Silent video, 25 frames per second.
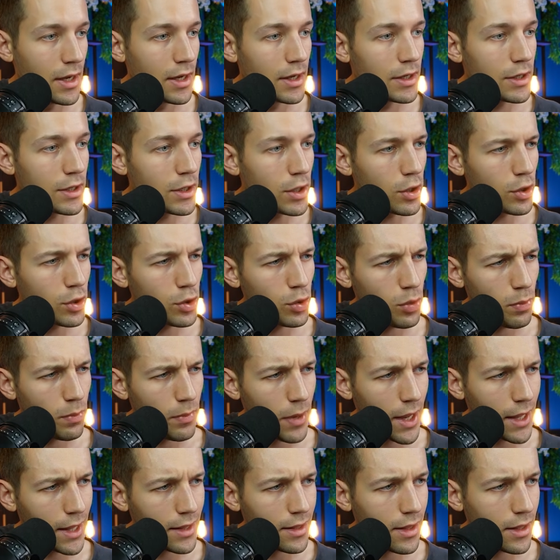Here you
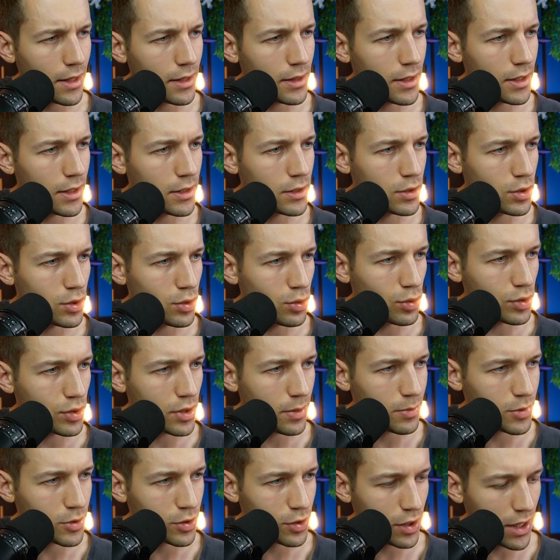mainly need to
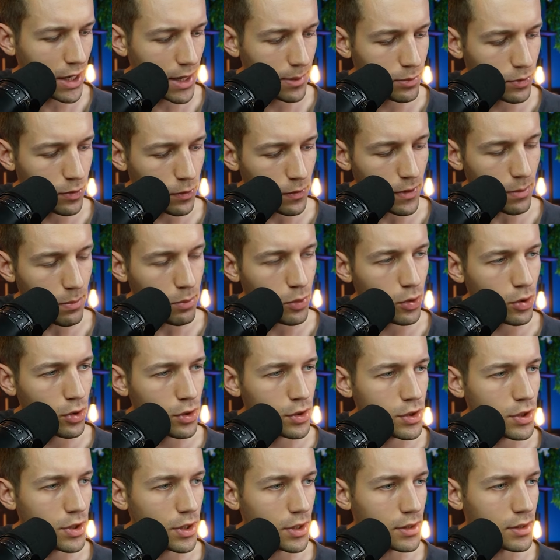subscribe to the
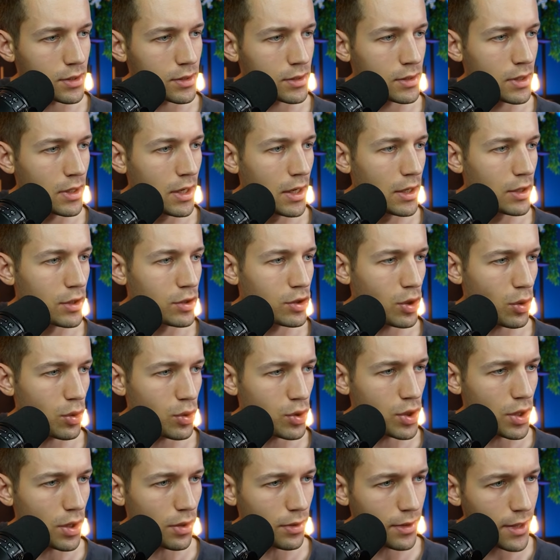project's
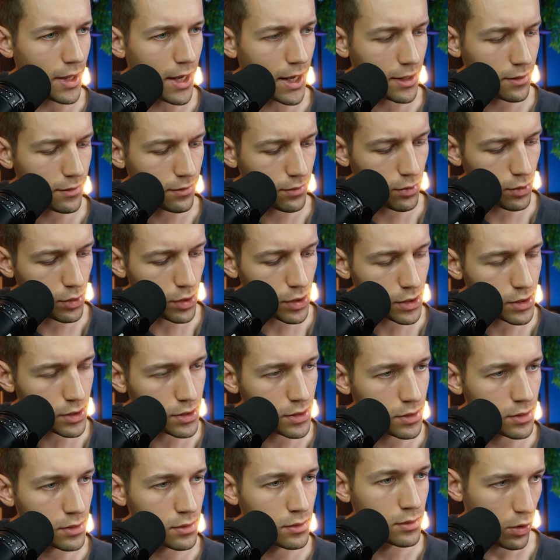social
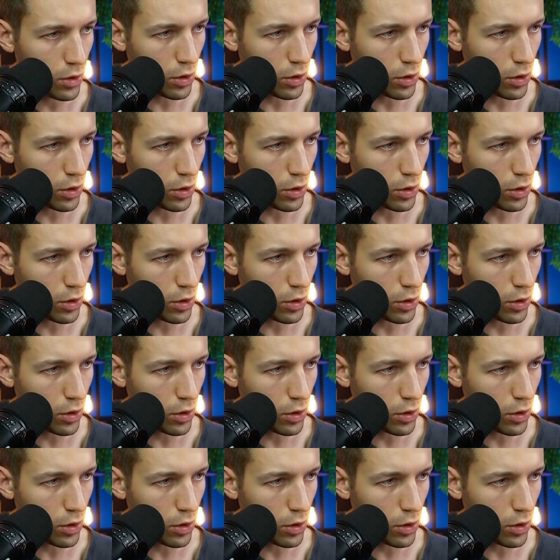networks.